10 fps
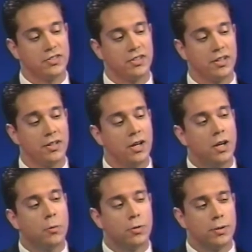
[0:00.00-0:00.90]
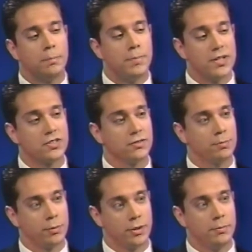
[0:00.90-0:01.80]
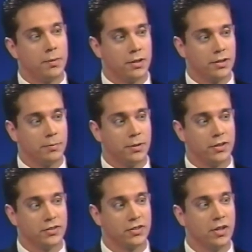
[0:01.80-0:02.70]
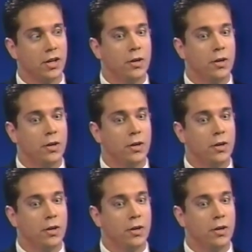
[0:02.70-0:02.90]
today, mm-hmm. we're in a best-of-breed marketplace,